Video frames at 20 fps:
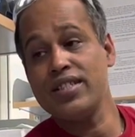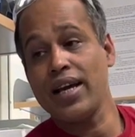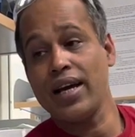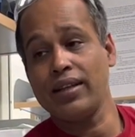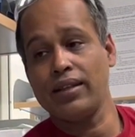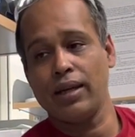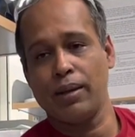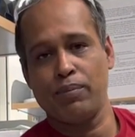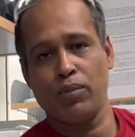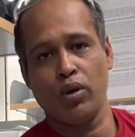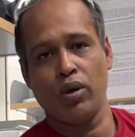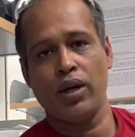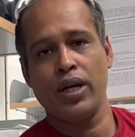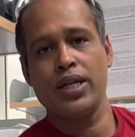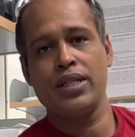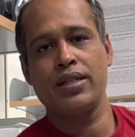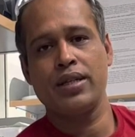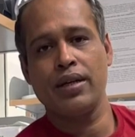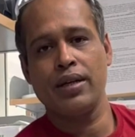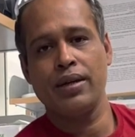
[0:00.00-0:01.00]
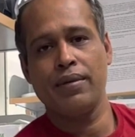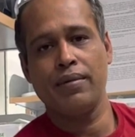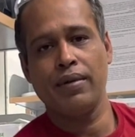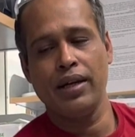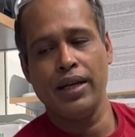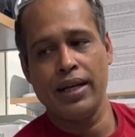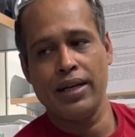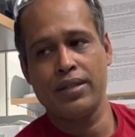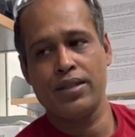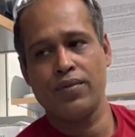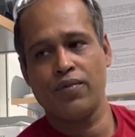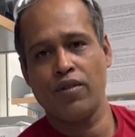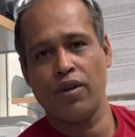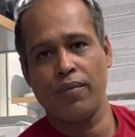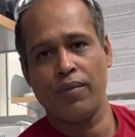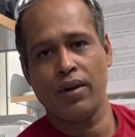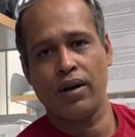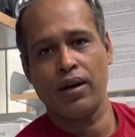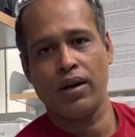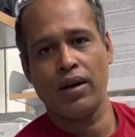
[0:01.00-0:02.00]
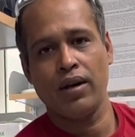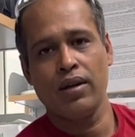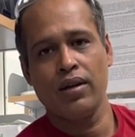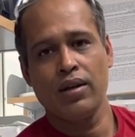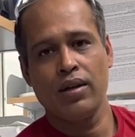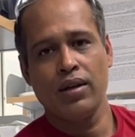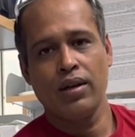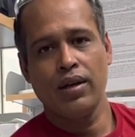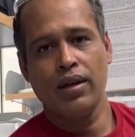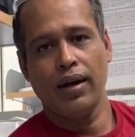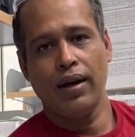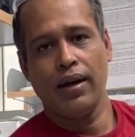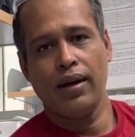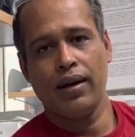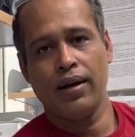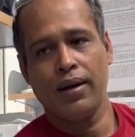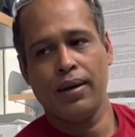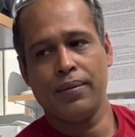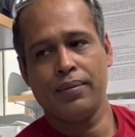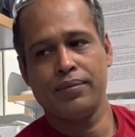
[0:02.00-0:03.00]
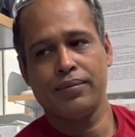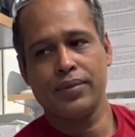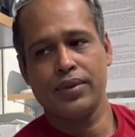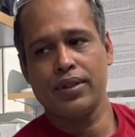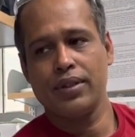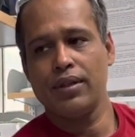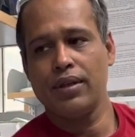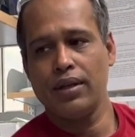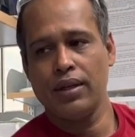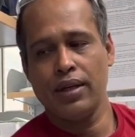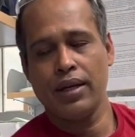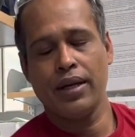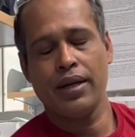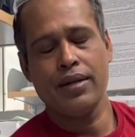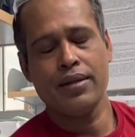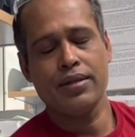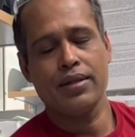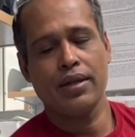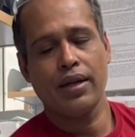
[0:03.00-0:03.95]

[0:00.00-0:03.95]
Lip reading: check the polarity list from the list.